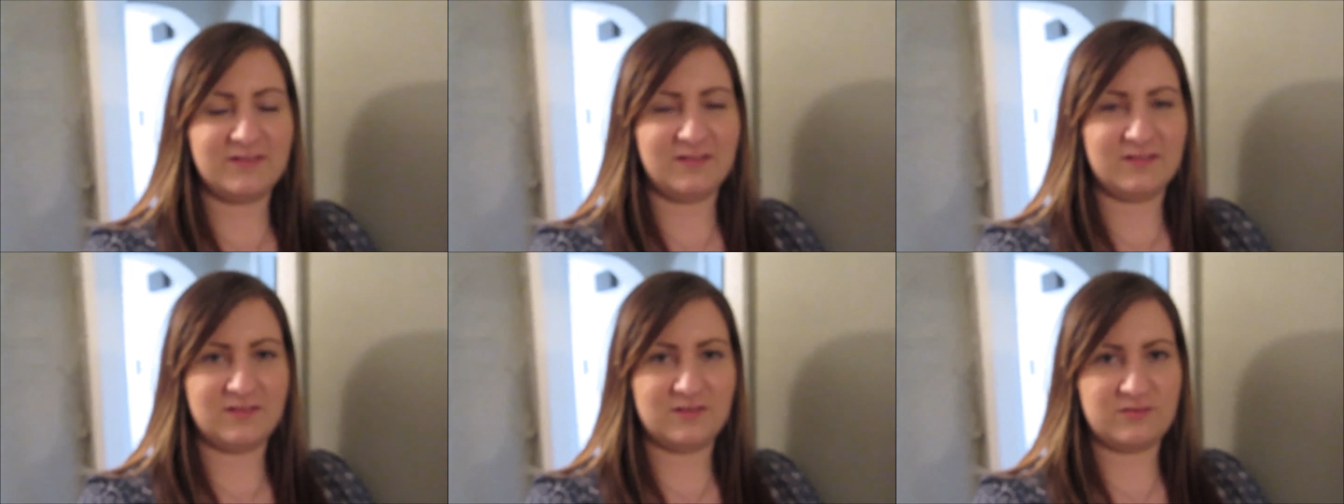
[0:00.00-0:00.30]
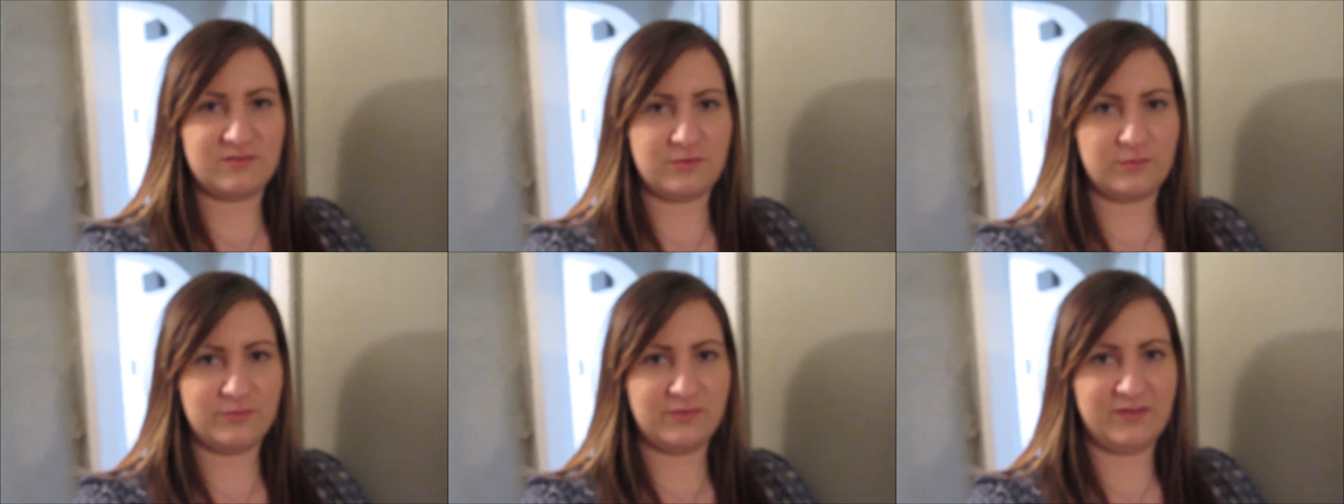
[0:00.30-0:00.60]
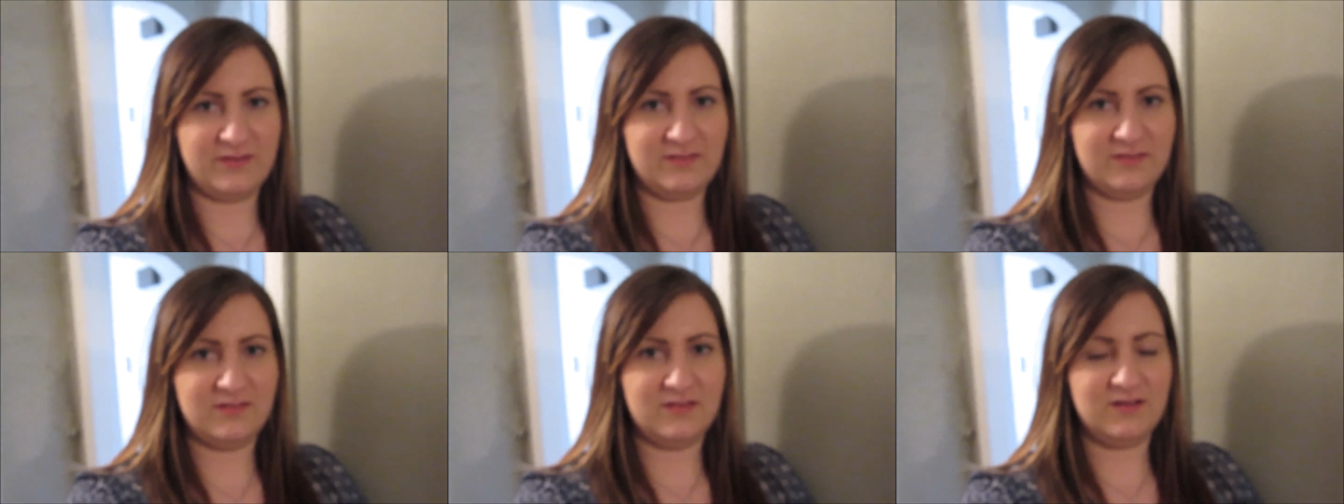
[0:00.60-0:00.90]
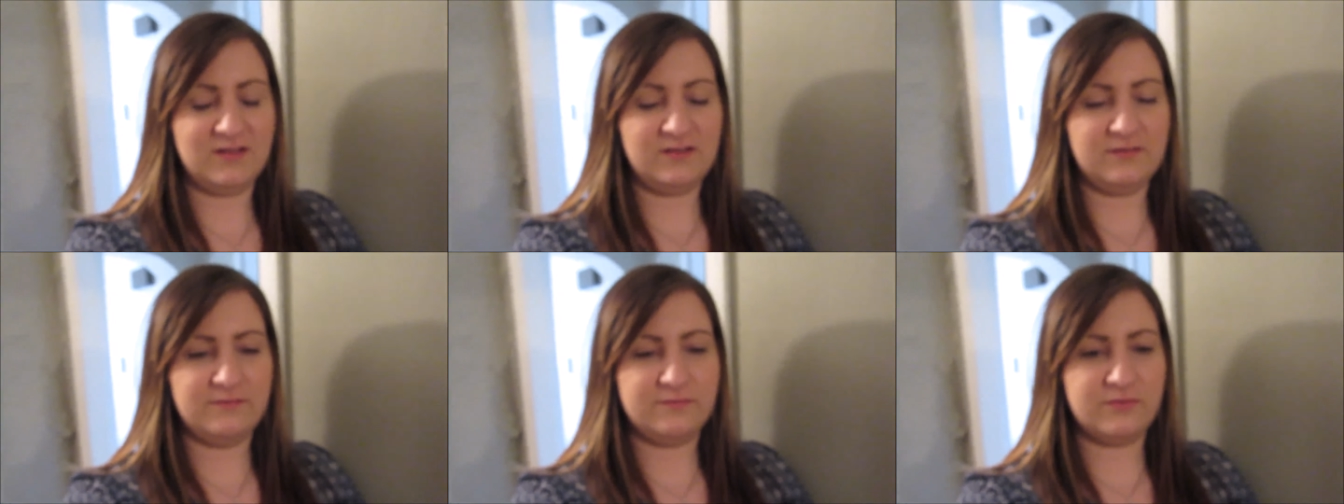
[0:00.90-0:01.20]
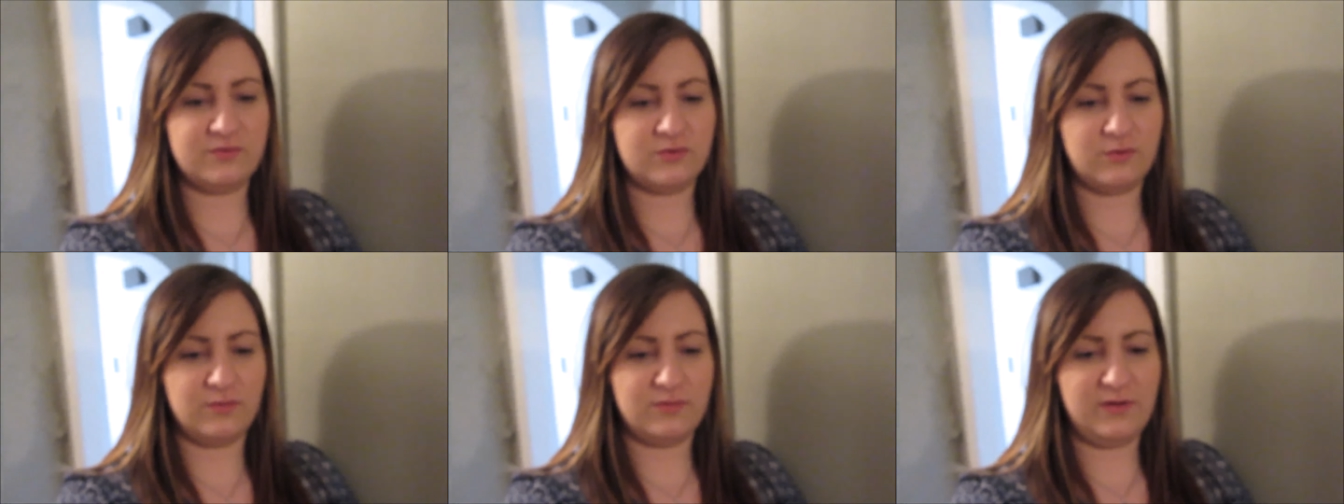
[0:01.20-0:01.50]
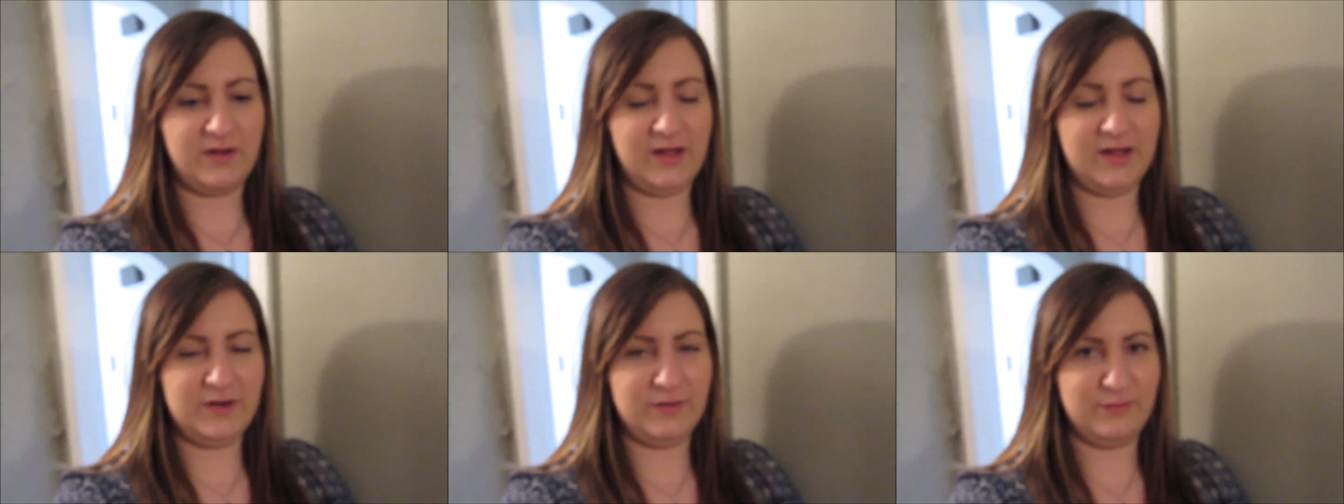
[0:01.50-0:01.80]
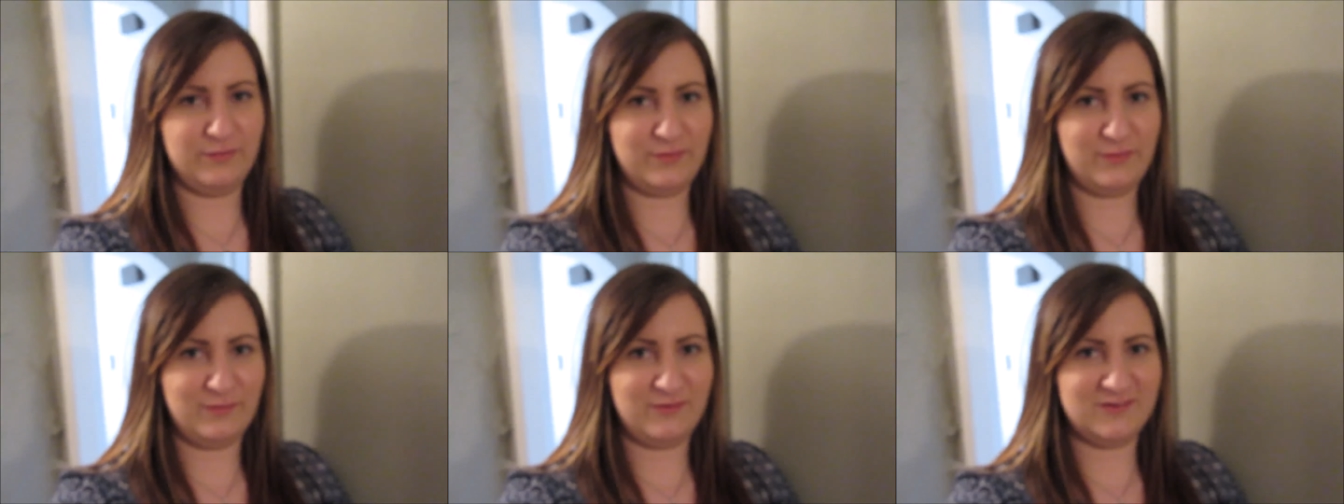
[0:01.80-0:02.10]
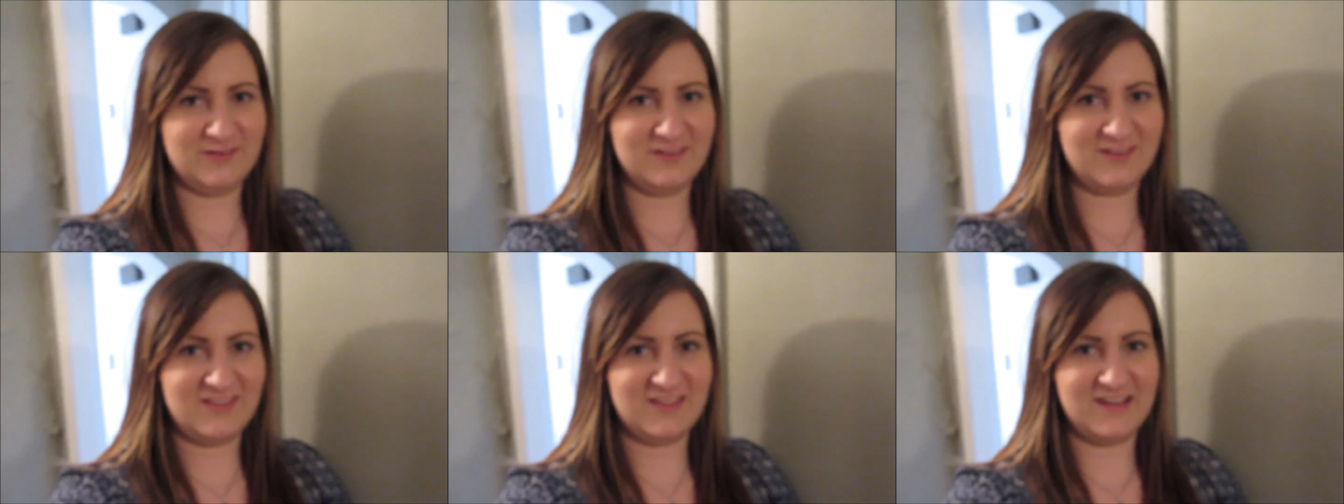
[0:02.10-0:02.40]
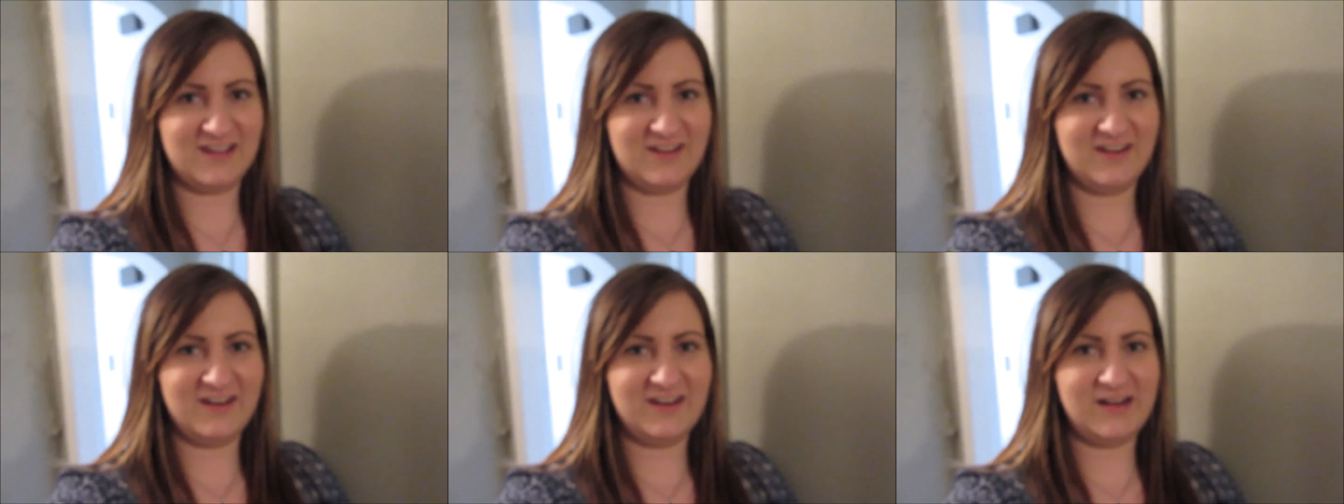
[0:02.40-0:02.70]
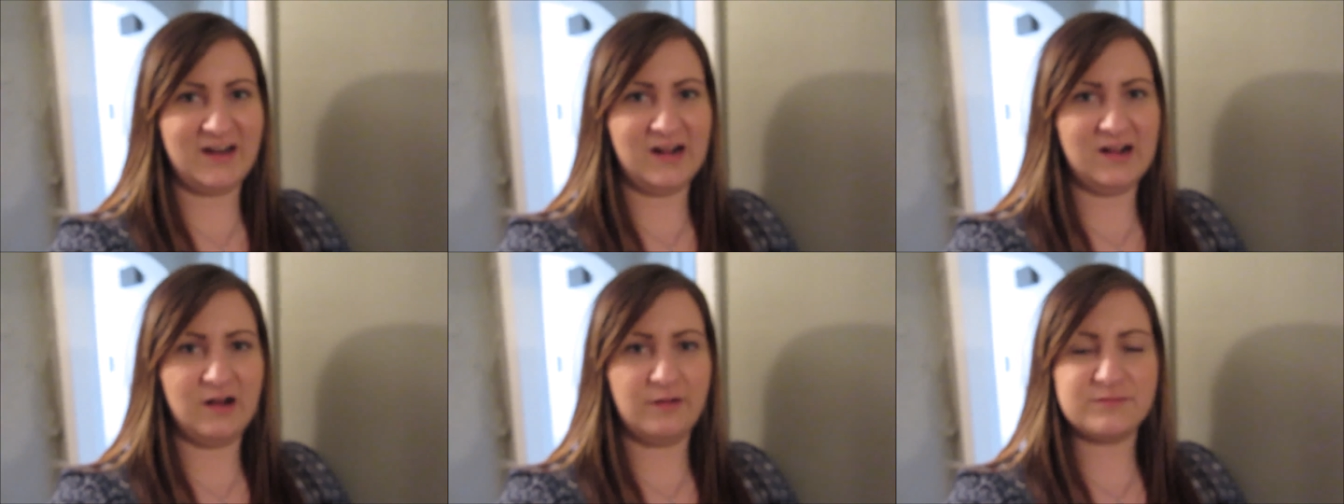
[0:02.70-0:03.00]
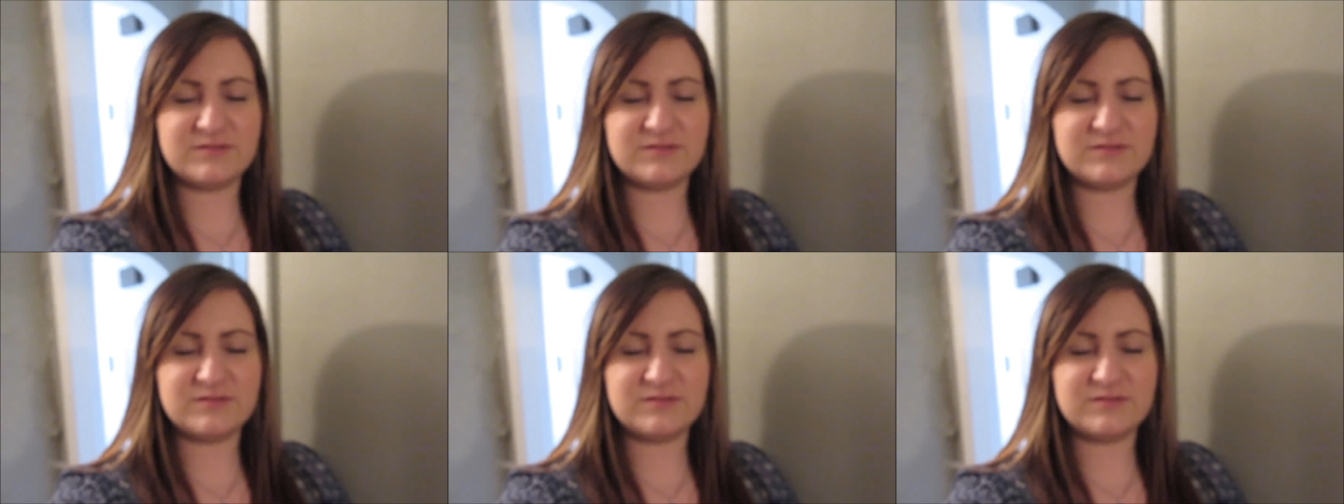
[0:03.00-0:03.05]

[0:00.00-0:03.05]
said they're so sensitive, so I don't know what to think right now.